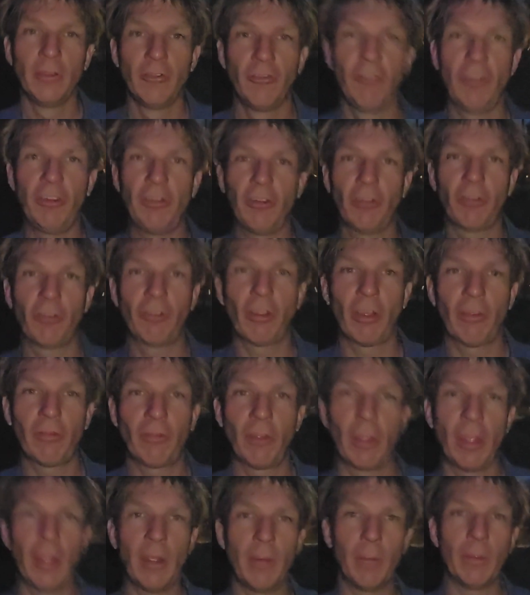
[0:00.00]
Jesus saith
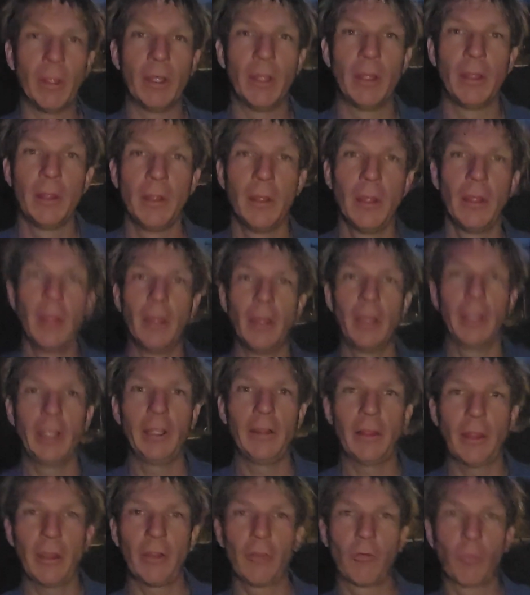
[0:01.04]
to him, He
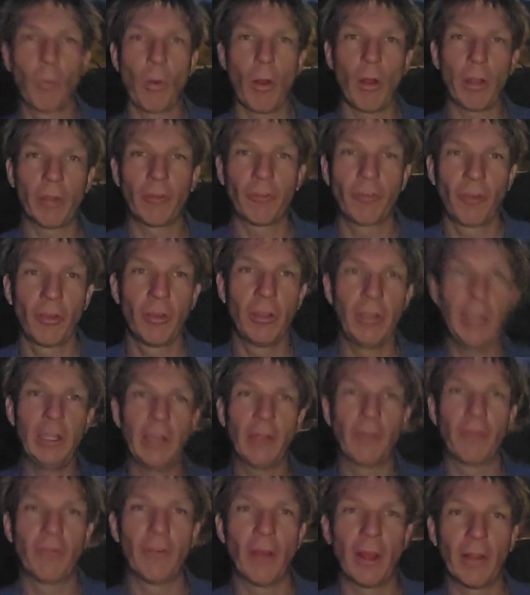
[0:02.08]
that is washed
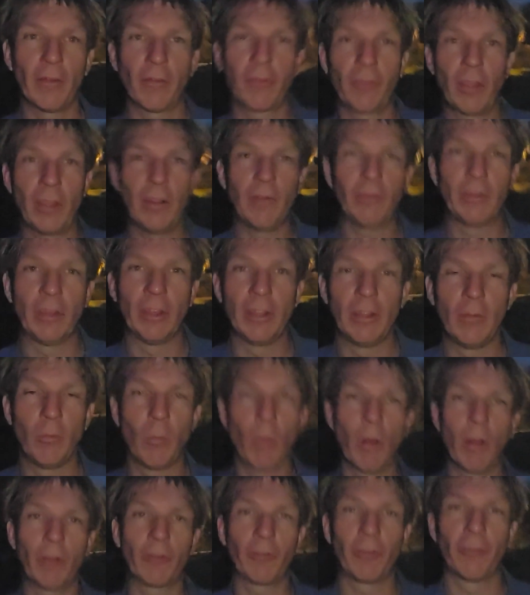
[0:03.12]
needeth not save to
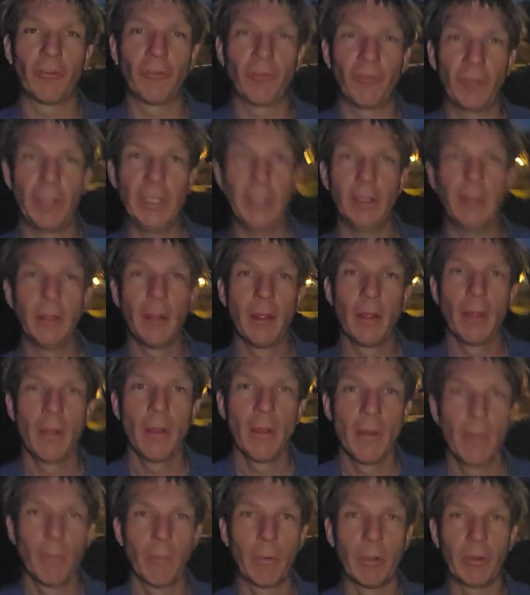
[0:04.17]
wash his feet,
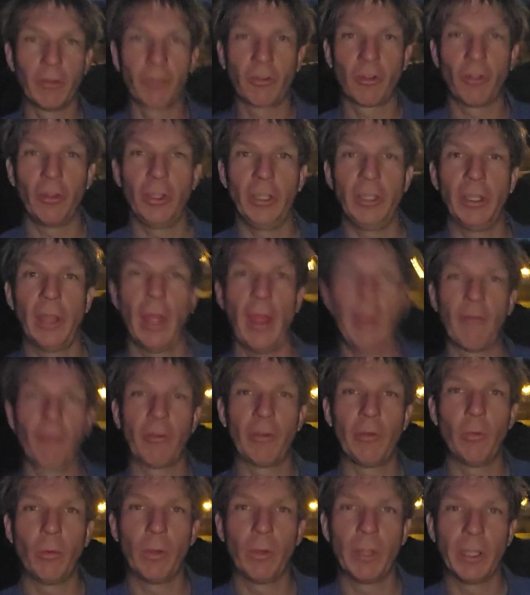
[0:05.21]
but is clean
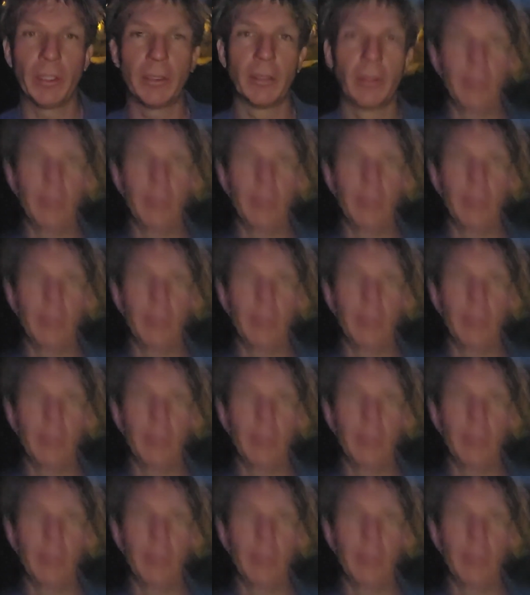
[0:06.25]
every whit.